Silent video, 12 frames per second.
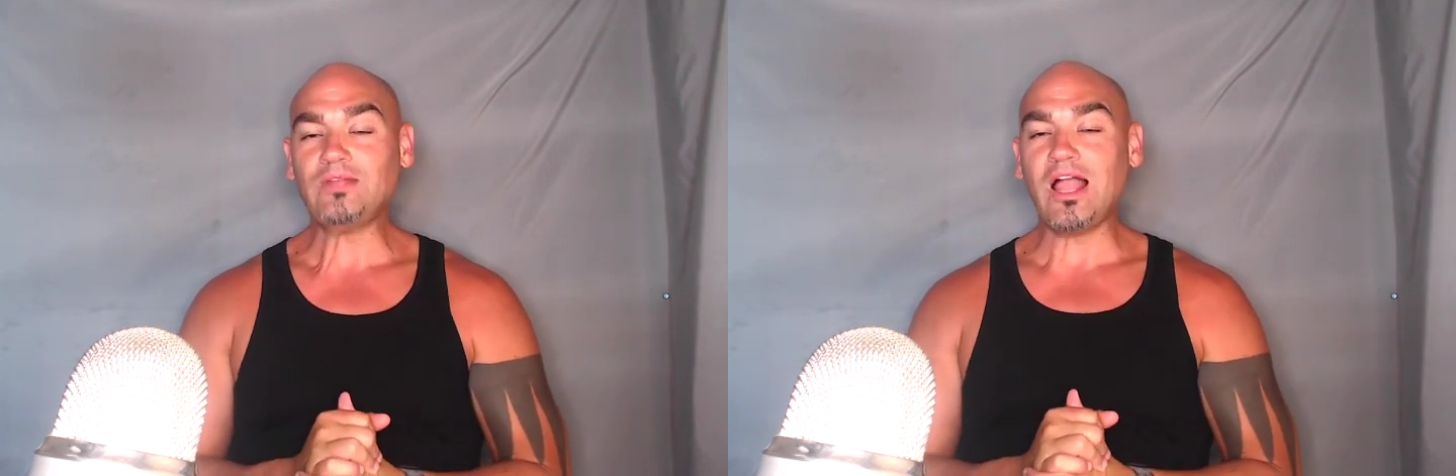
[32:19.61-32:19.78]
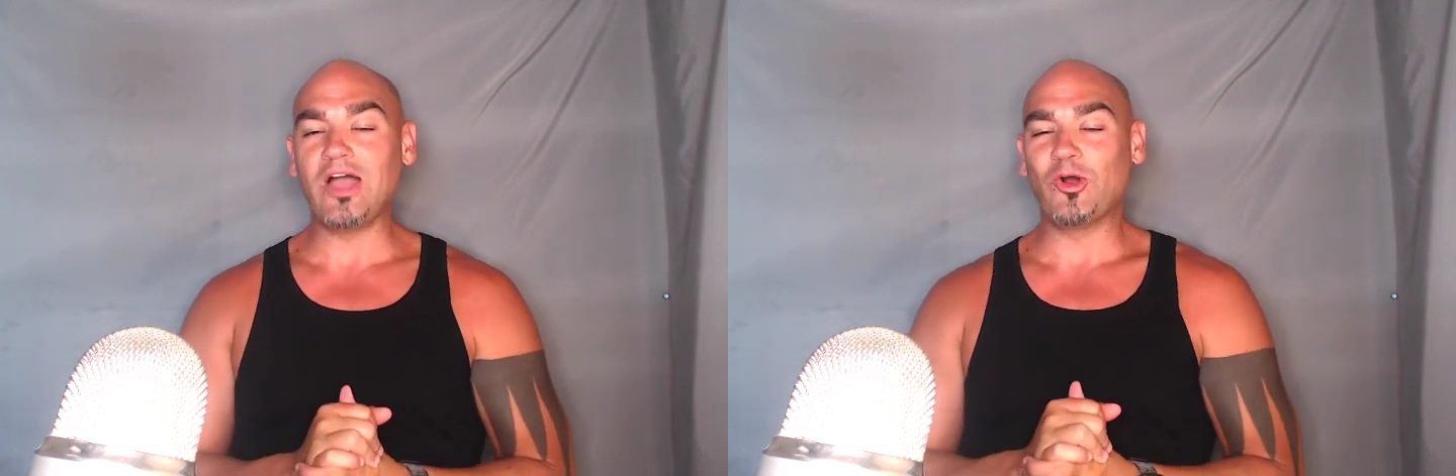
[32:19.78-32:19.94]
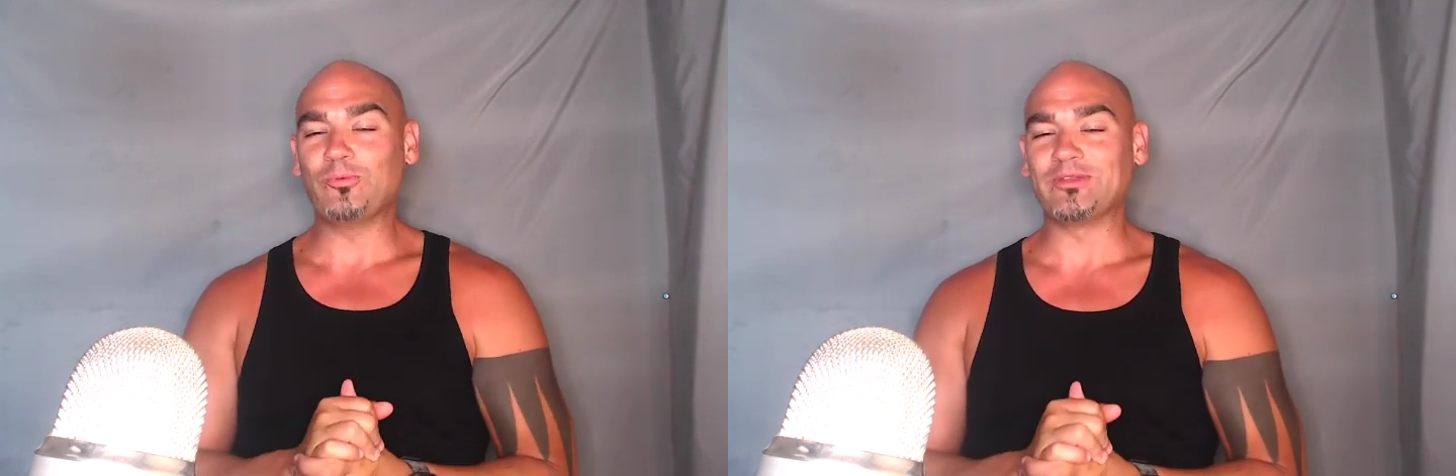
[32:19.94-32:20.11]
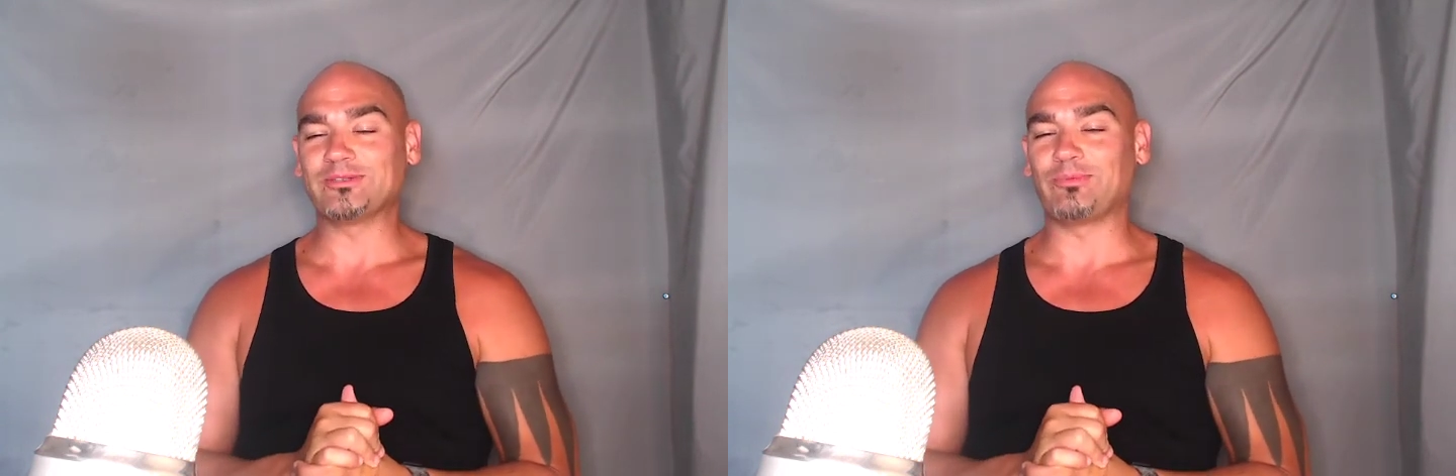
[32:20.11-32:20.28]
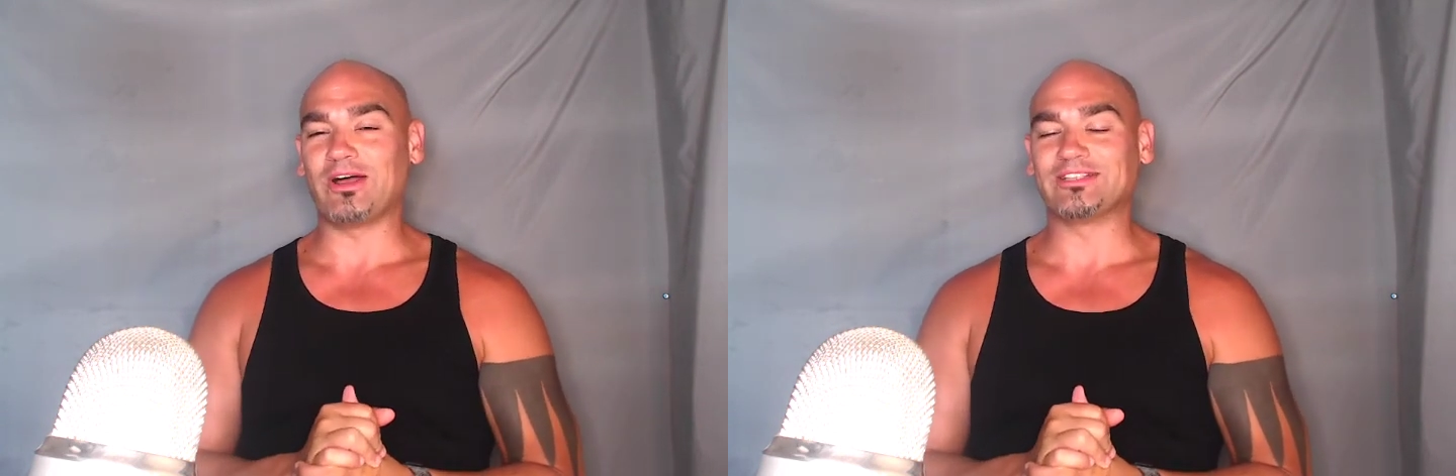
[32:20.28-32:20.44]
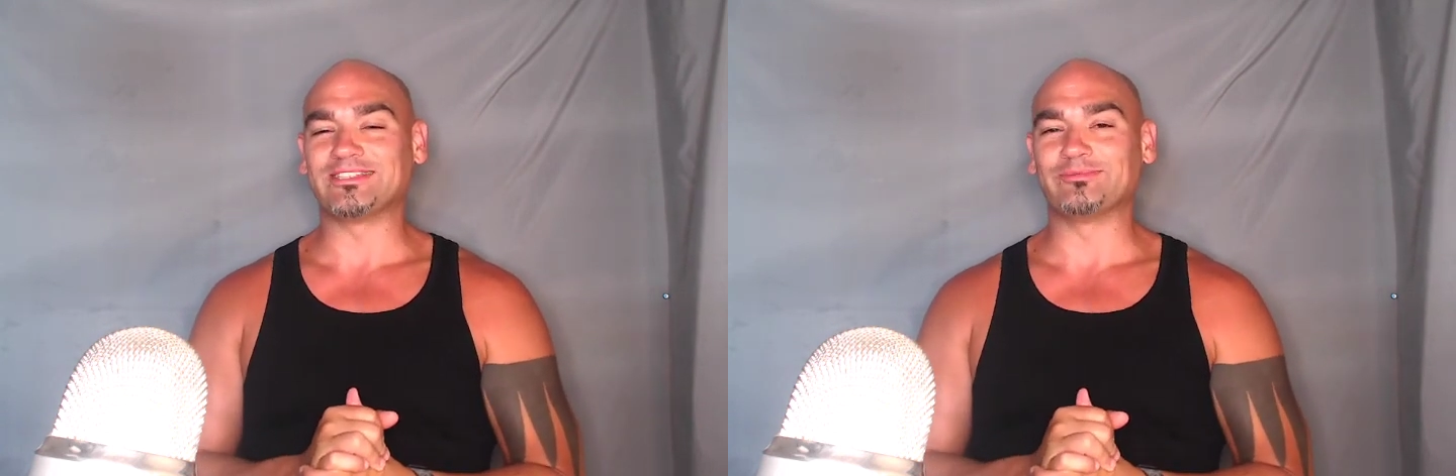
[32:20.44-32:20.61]
I hope this
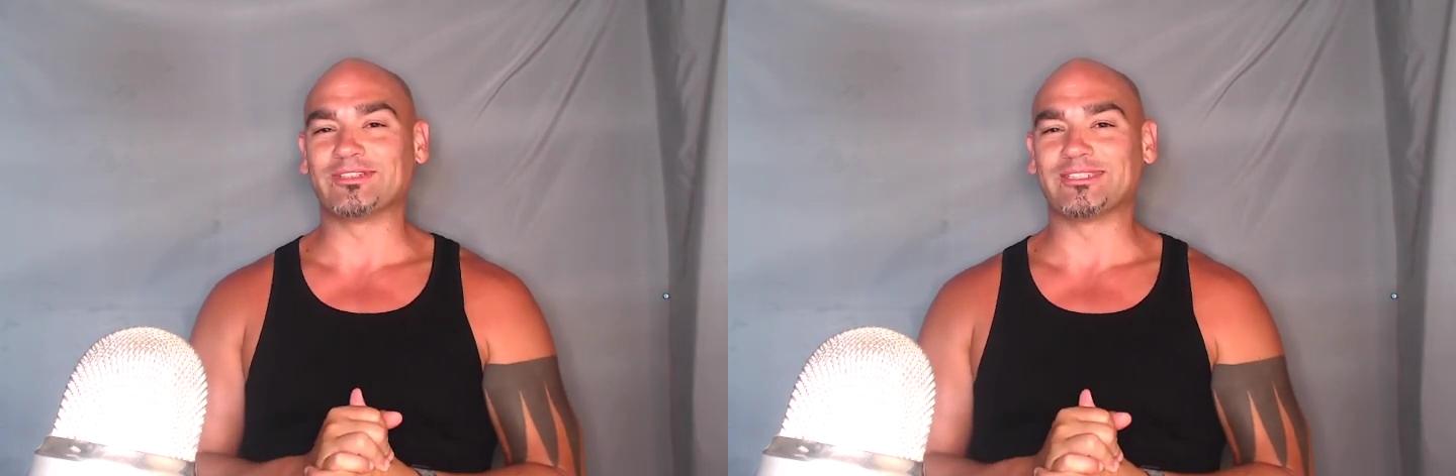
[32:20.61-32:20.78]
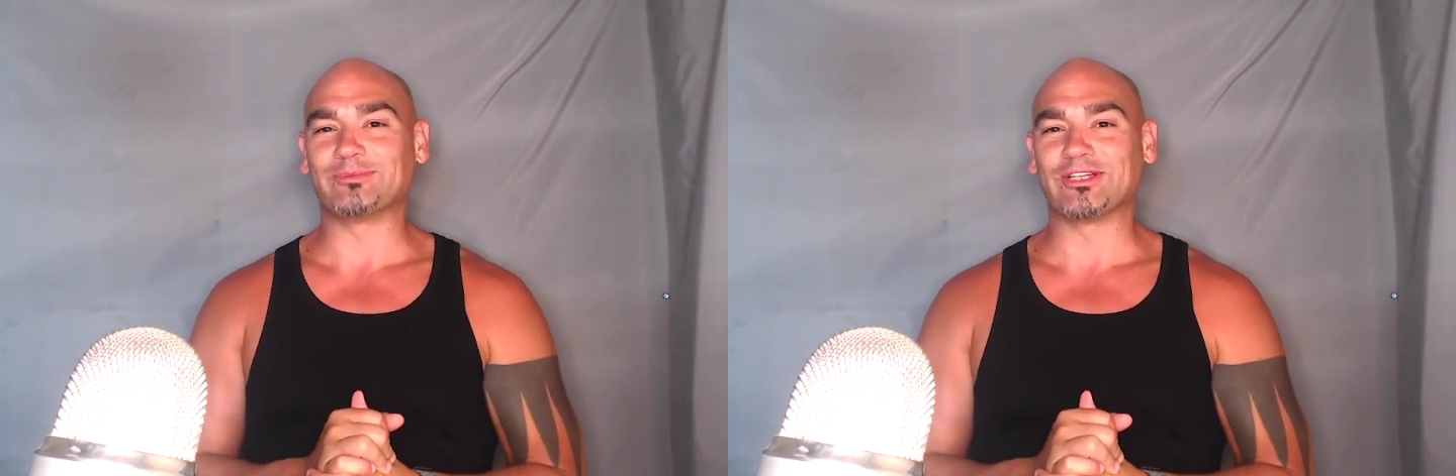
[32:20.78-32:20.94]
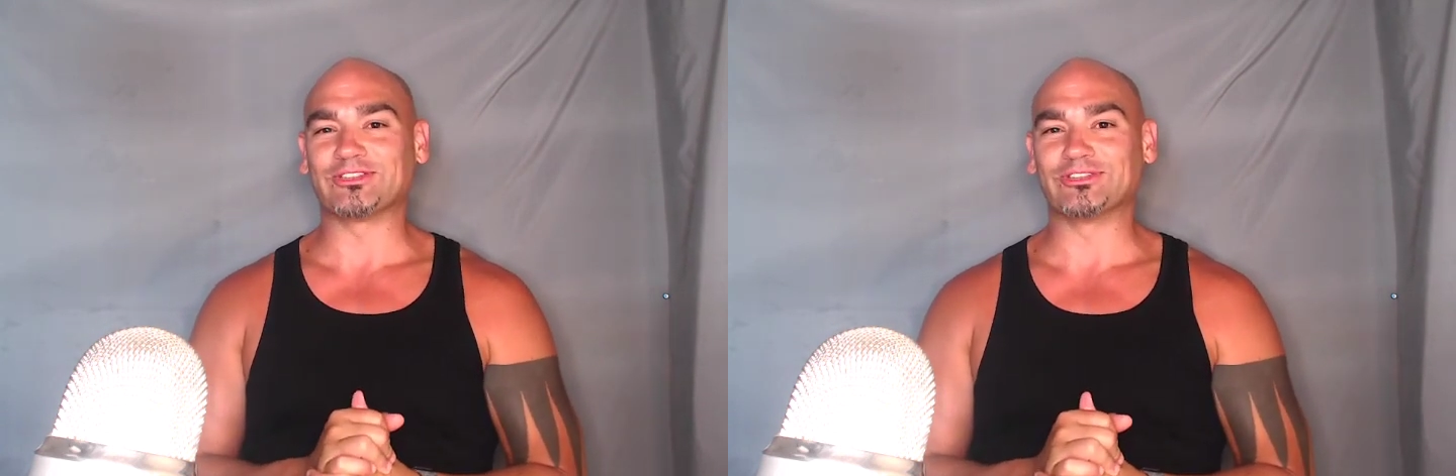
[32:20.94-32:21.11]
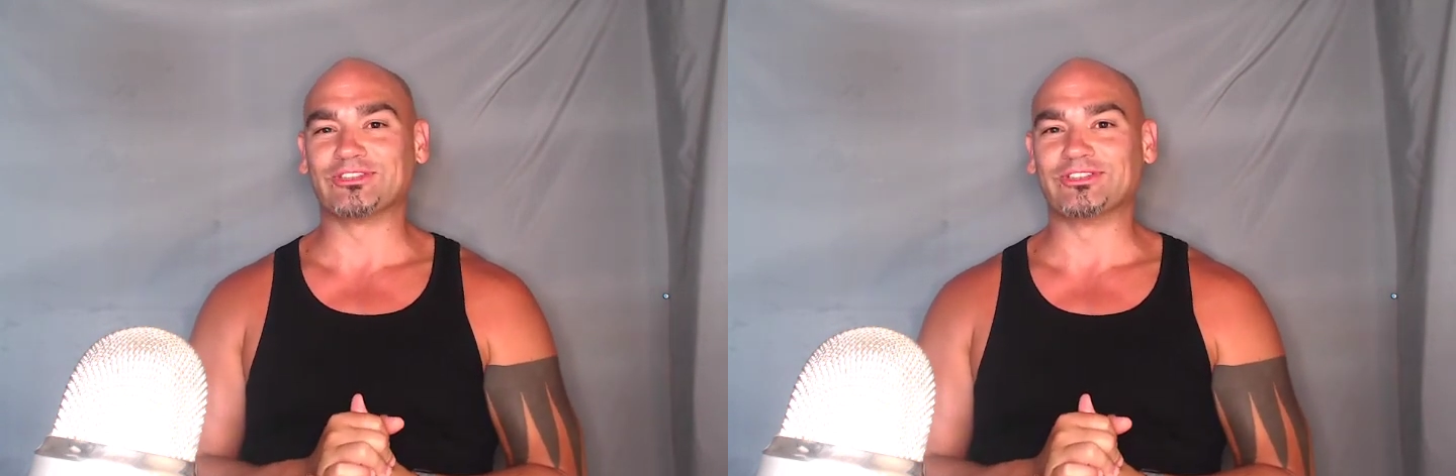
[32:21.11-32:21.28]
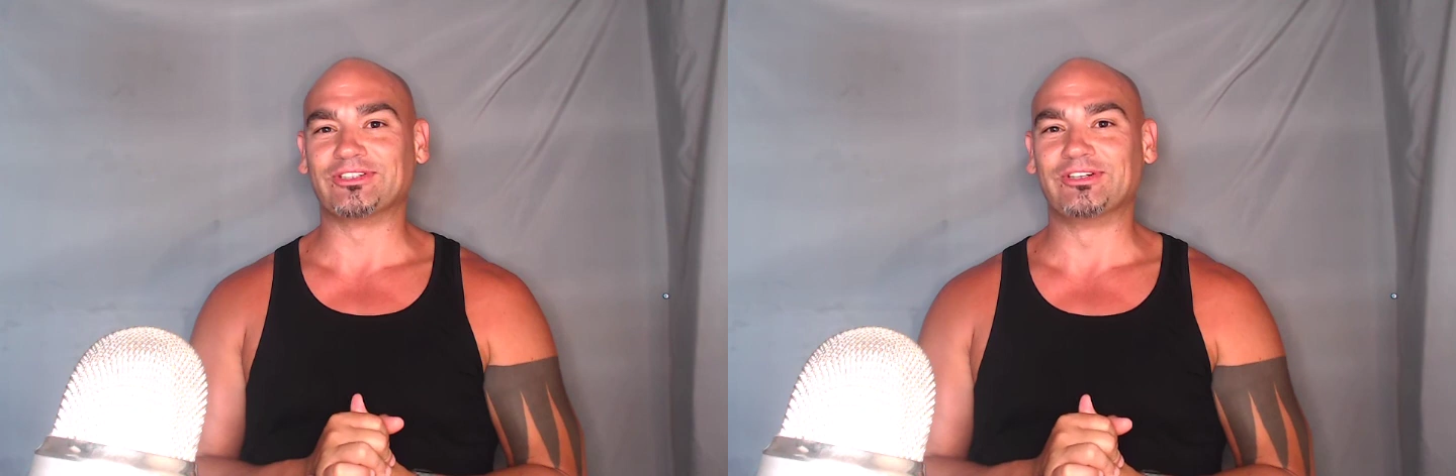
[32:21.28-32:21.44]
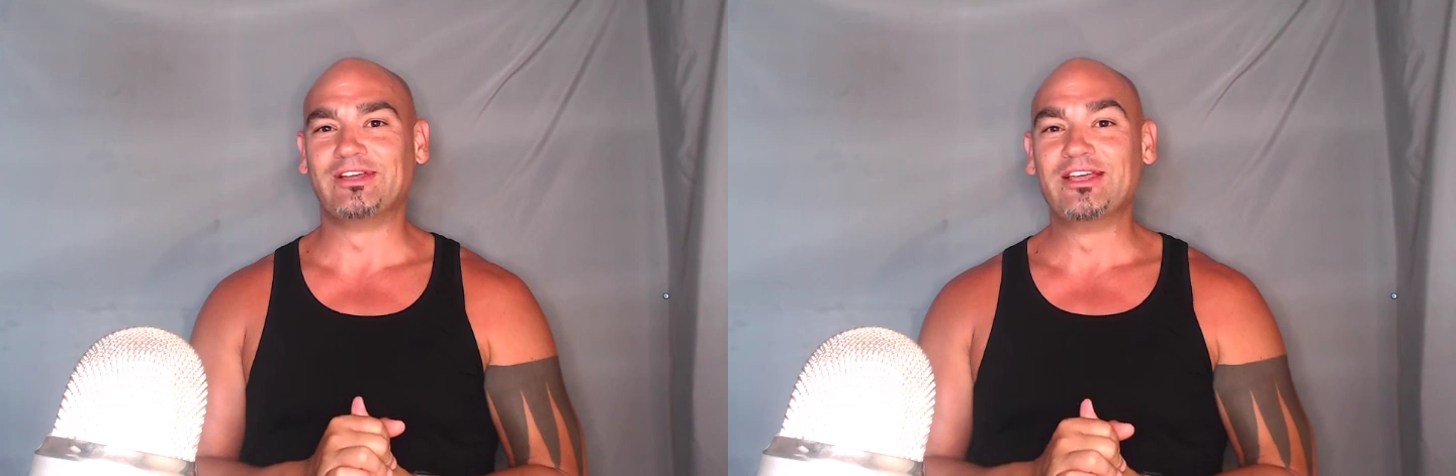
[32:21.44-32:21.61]
brought something special to you.